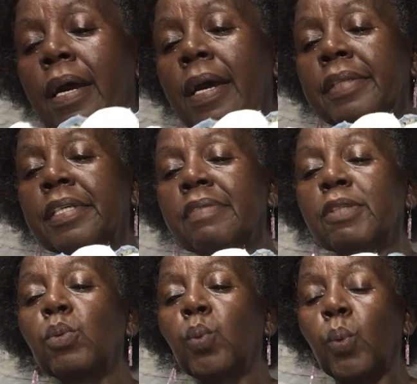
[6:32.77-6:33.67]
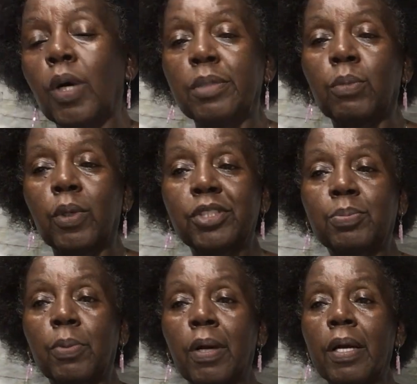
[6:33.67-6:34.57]
and give it one more
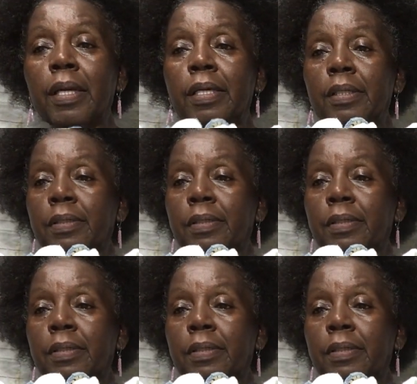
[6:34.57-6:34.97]
spray.